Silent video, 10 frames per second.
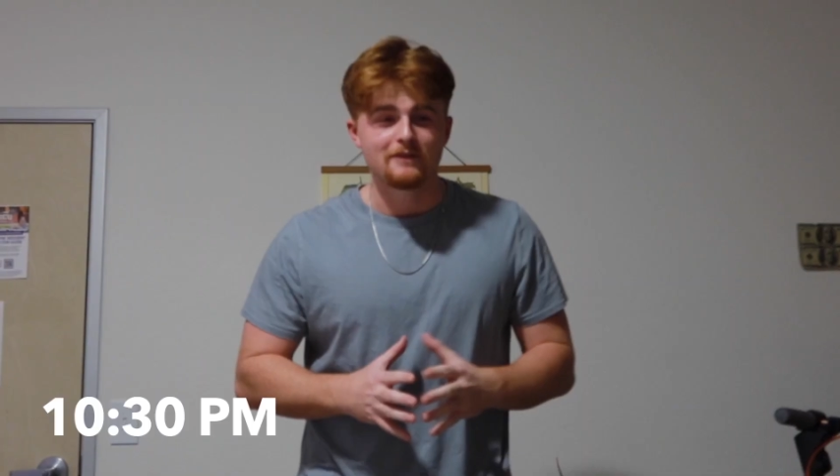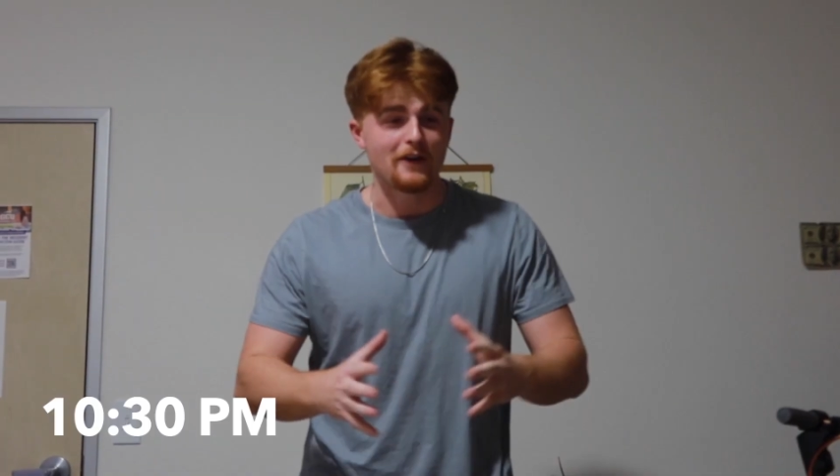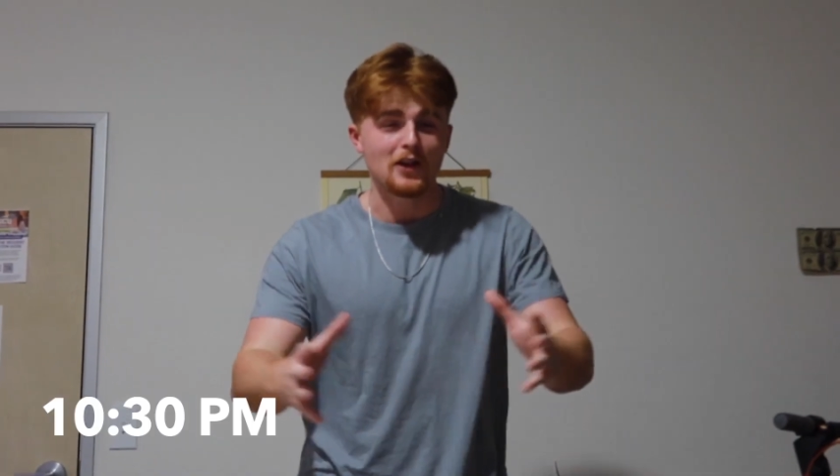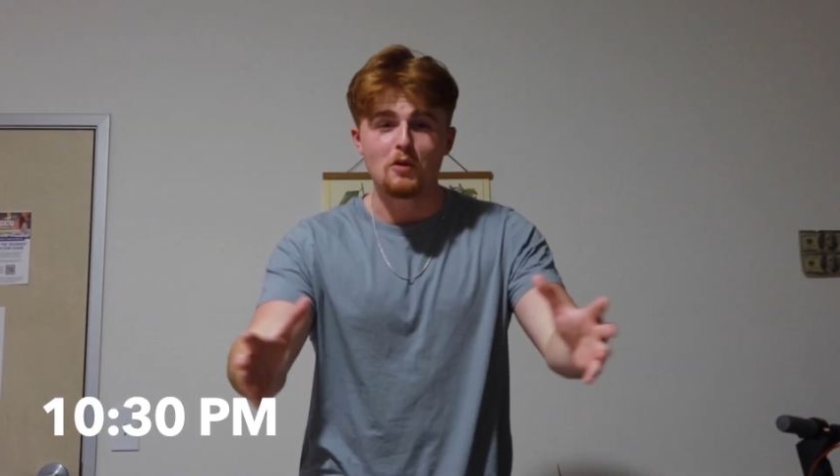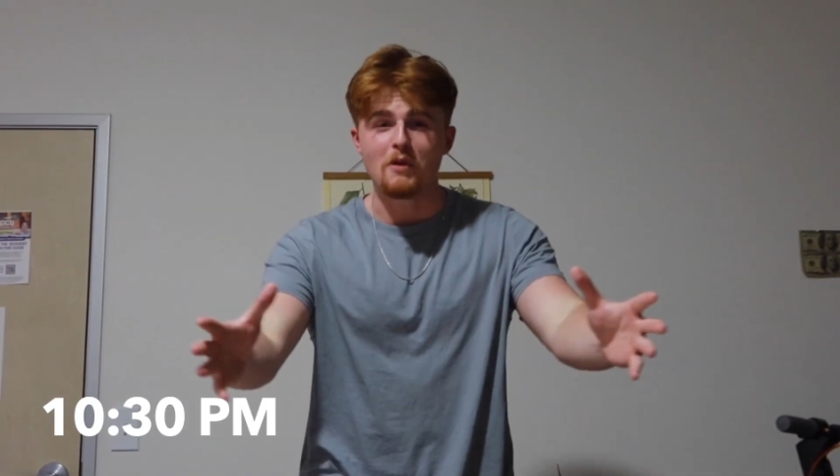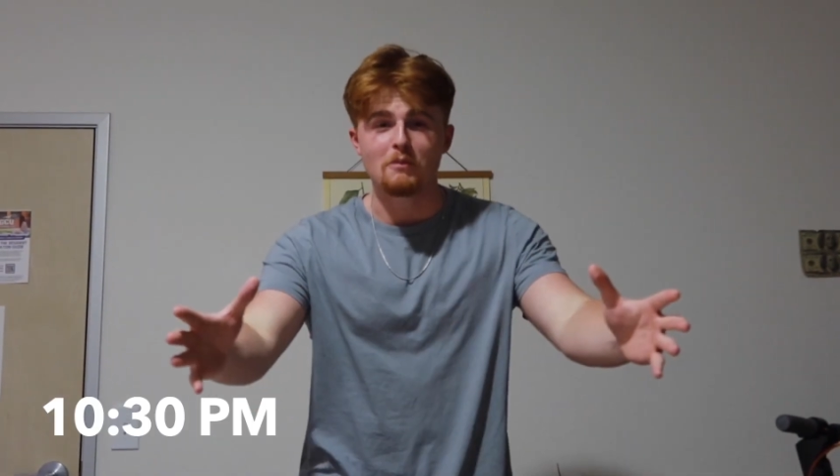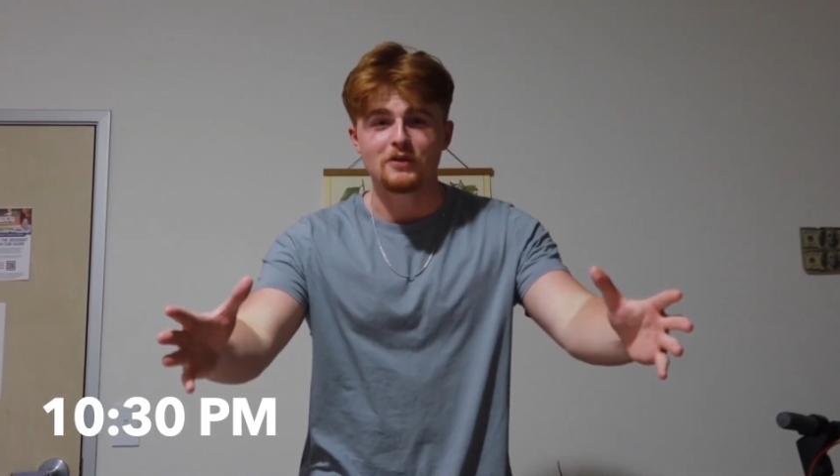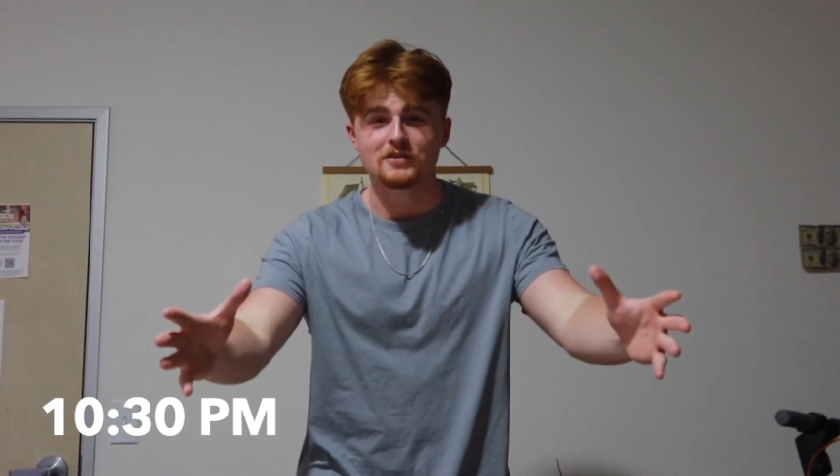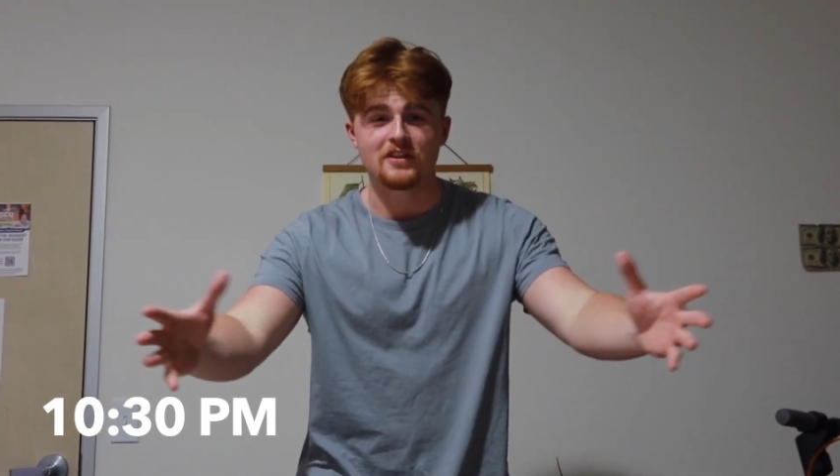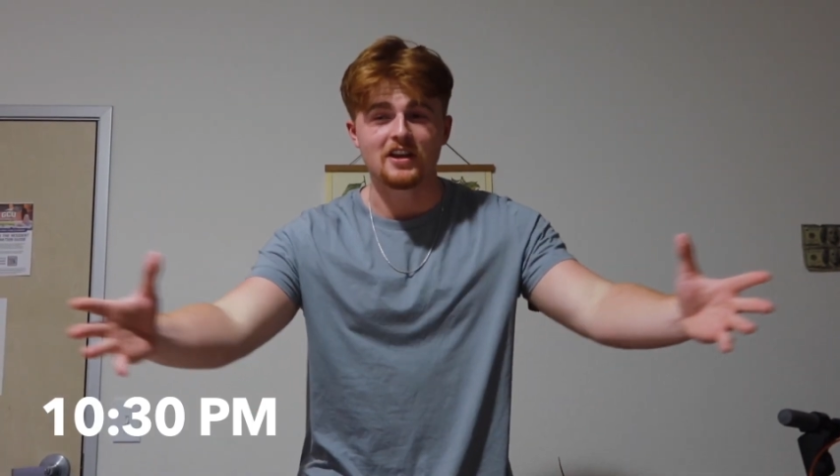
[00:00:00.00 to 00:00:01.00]
Fellow
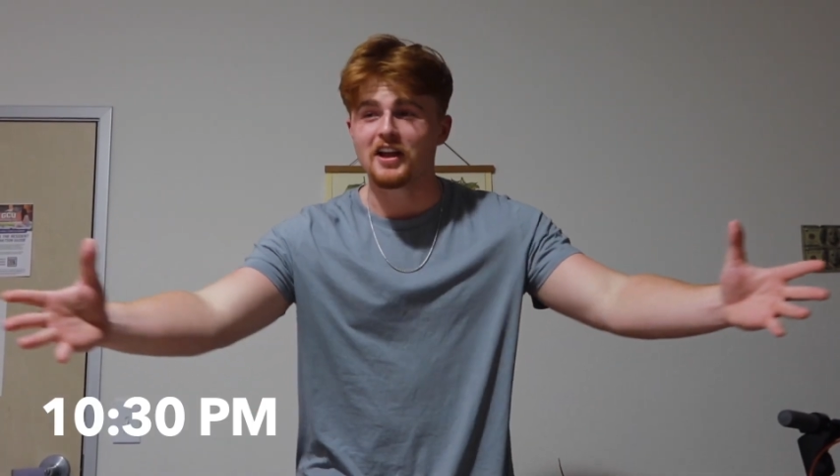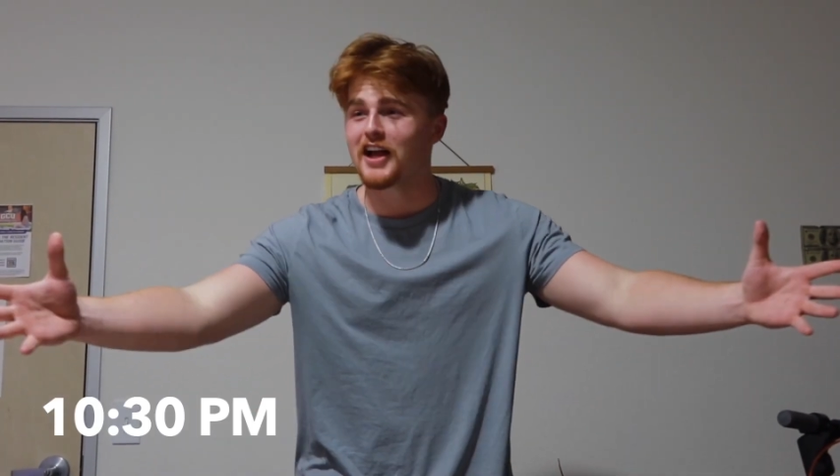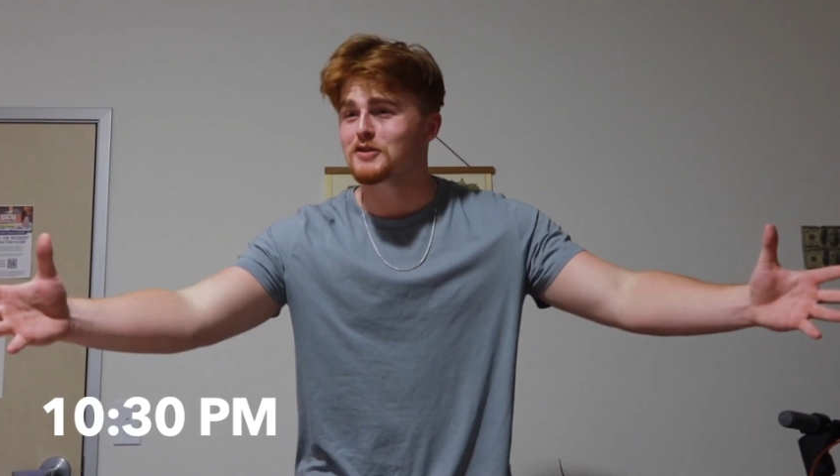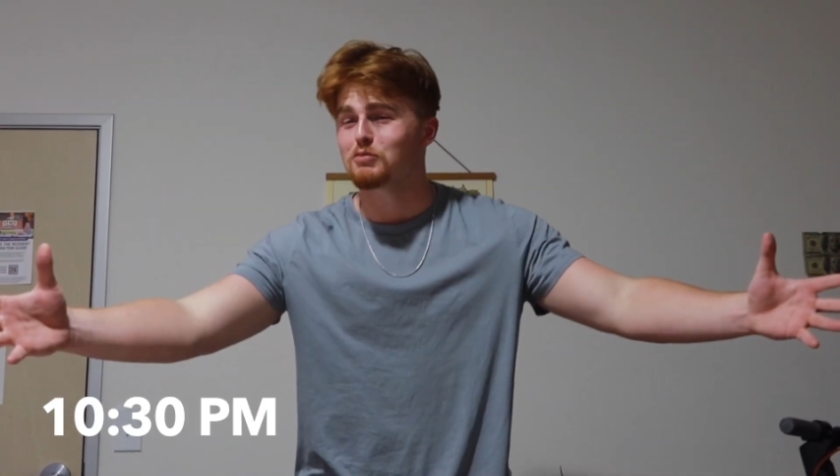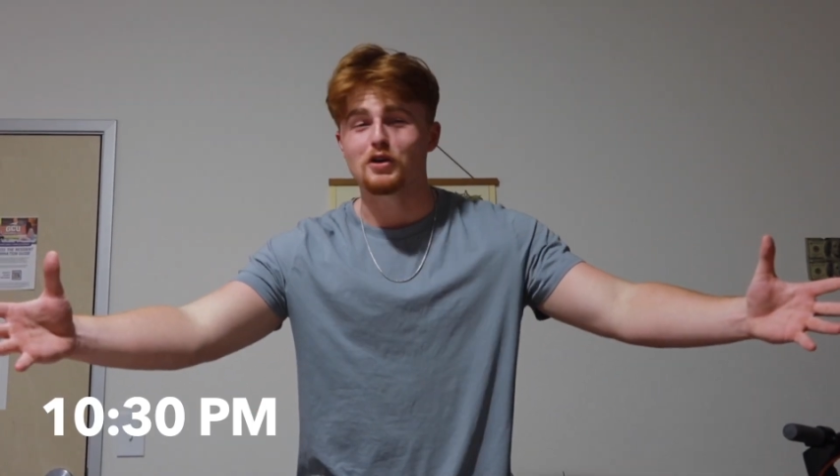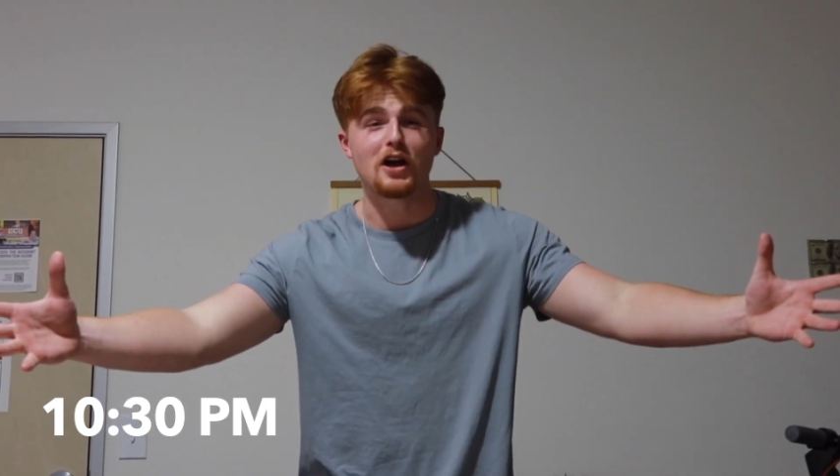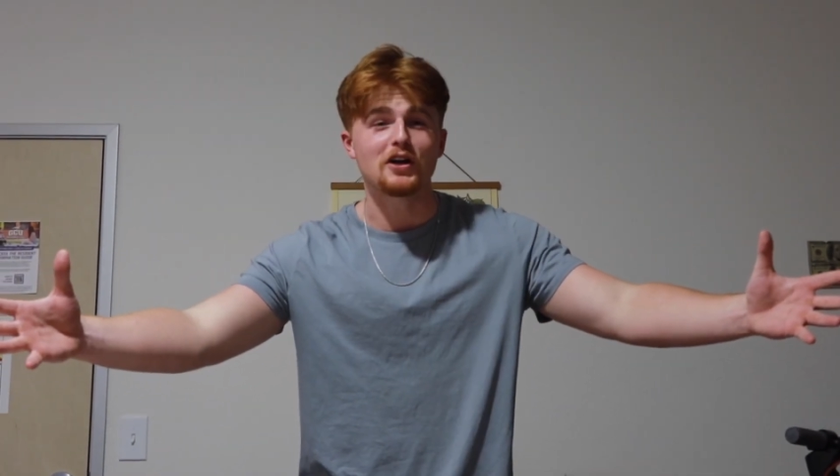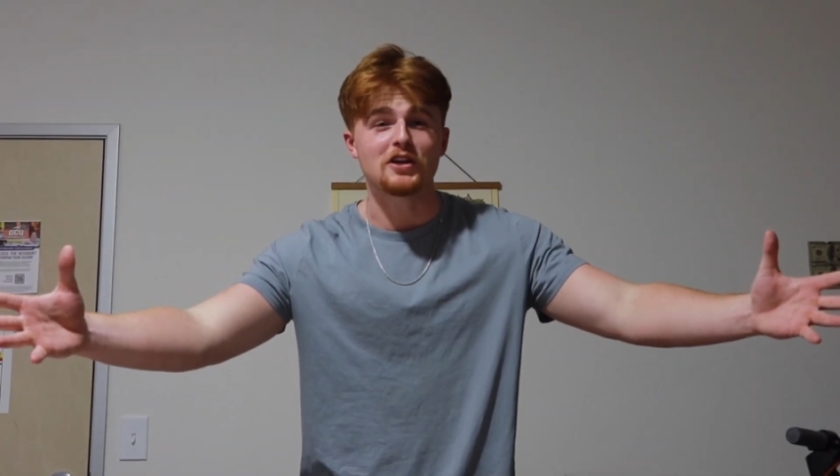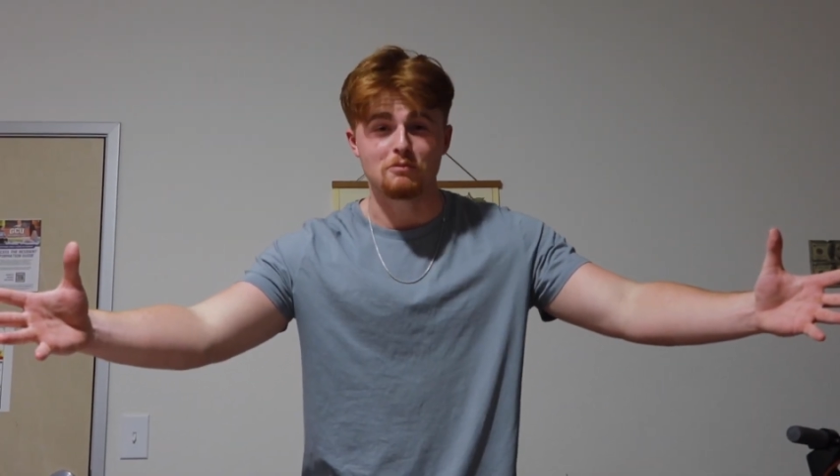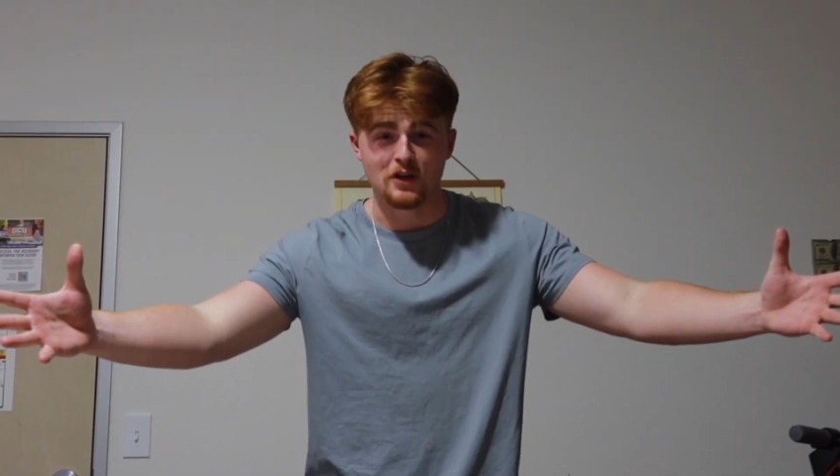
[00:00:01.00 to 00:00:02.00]
members of the Clash
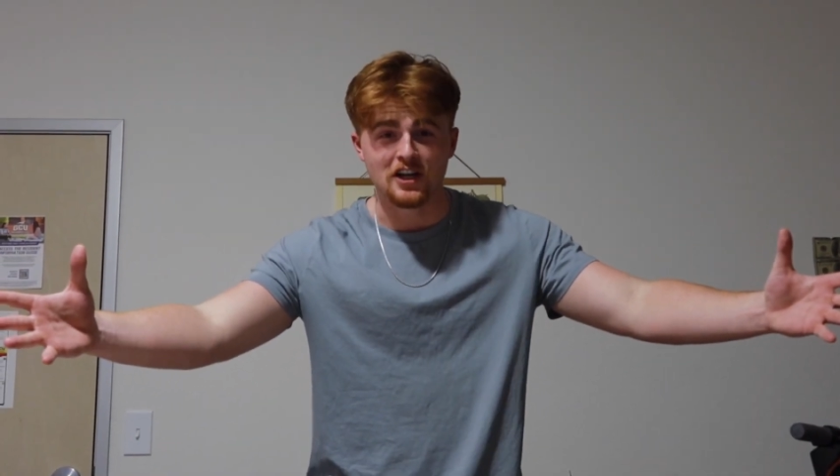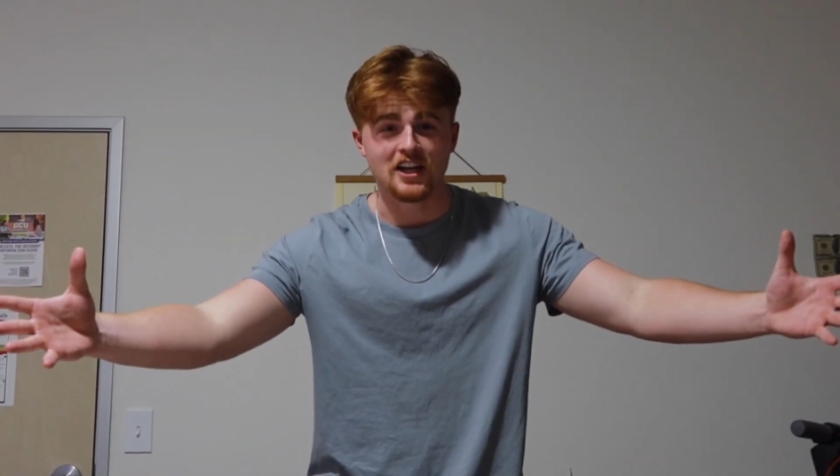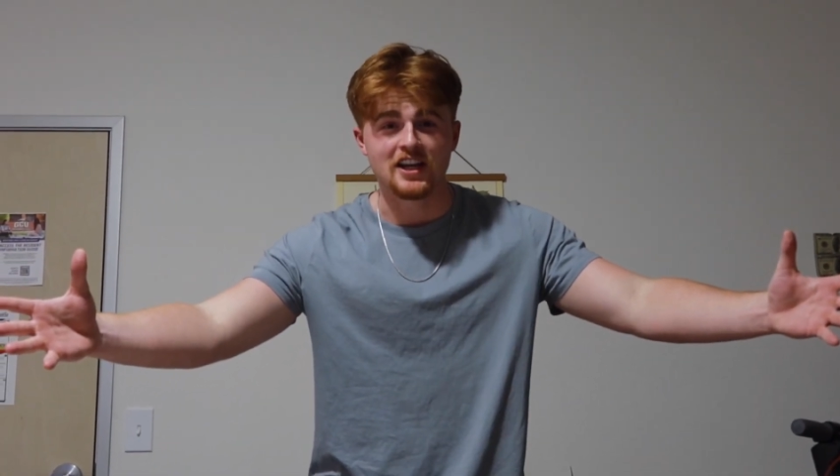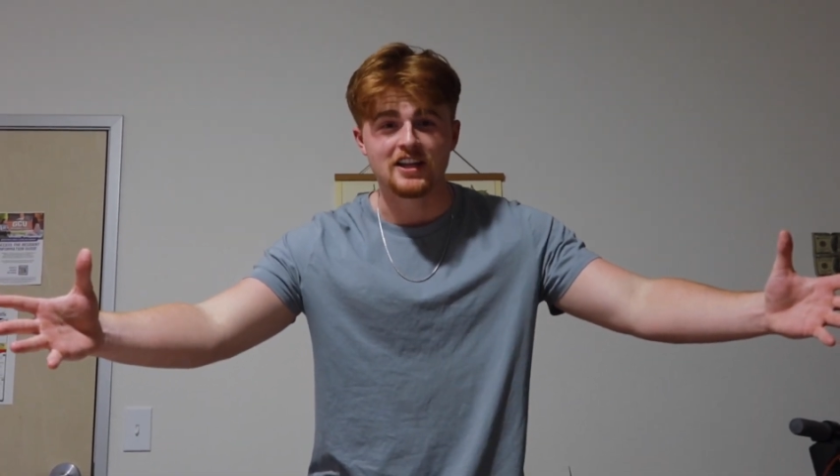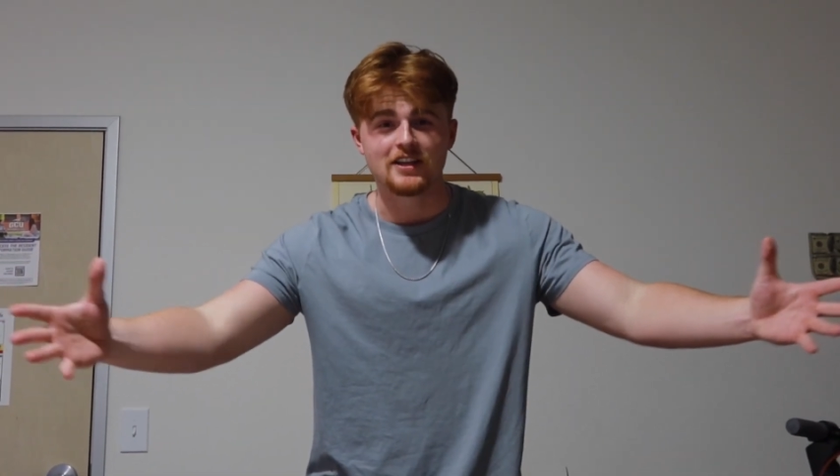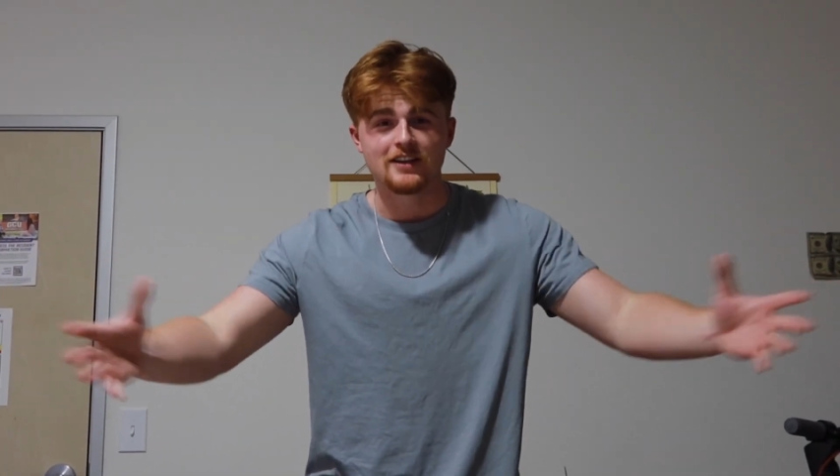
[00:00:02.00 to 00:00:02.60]
Royale community,